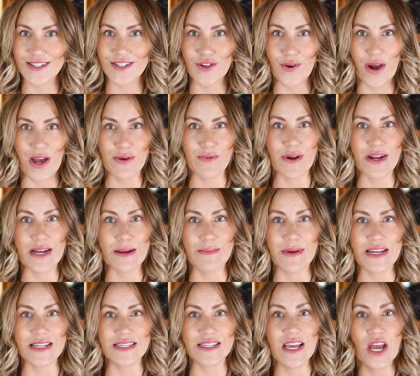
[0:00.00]
So I
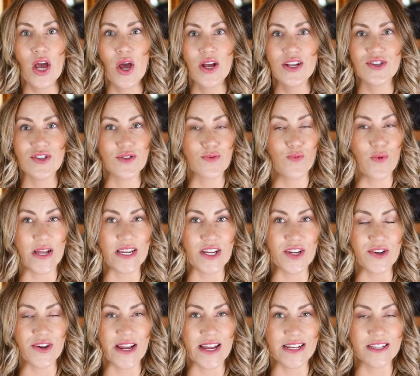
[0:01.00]
recommend just wetting
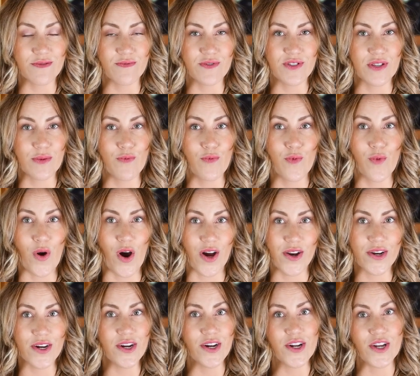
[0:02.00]
your hands with some
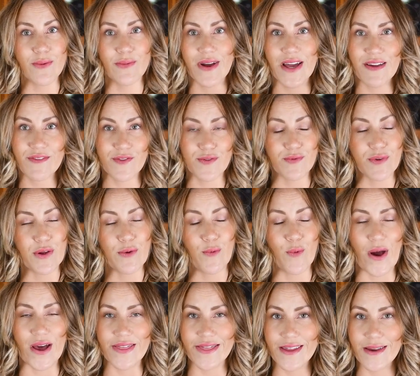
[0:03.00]
water. You might have to
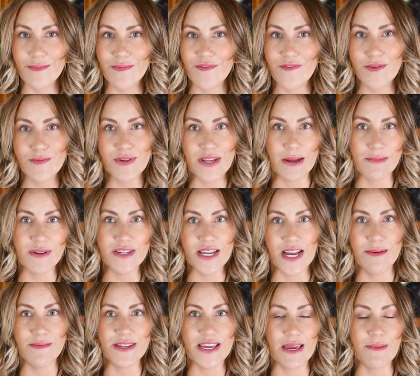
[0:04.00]
re-wet them from time to
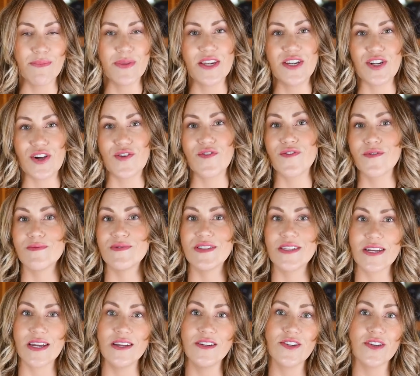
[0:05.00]
time to keep the dough from
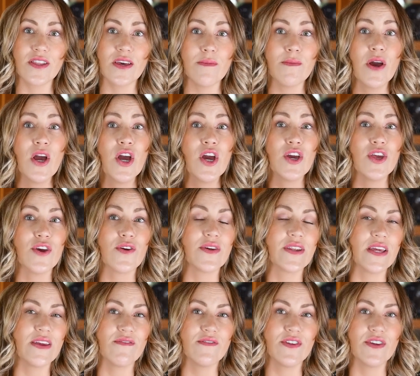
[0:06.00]
sticking to them. You
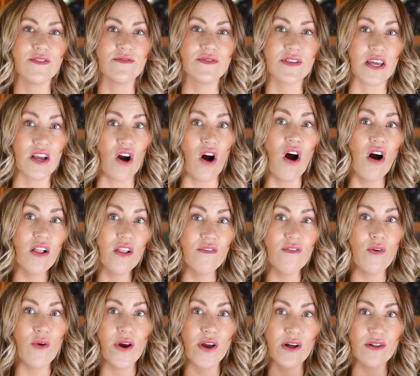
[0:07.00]
could even use like olive
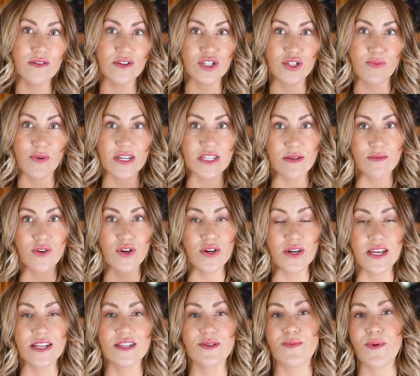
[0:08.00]
oil or spray some
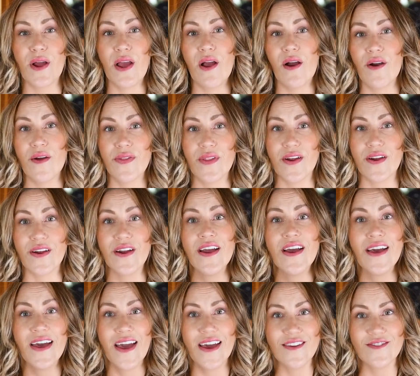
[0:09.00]
cooking spray on there.
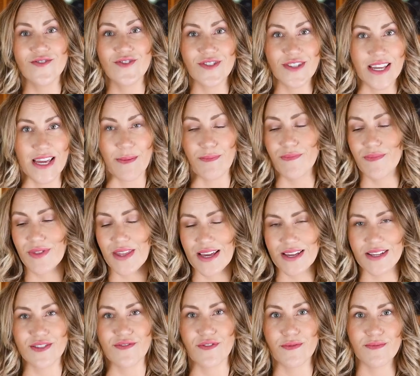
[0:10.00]
It'll just keep
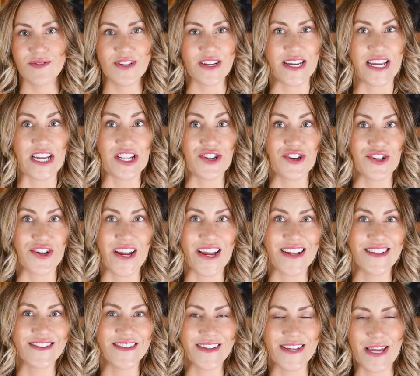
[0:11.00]
things from sticking to your
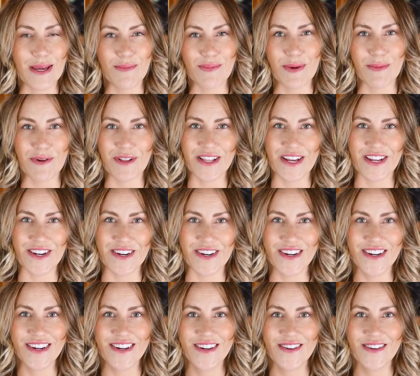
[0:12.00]
hands and keep them cleaner.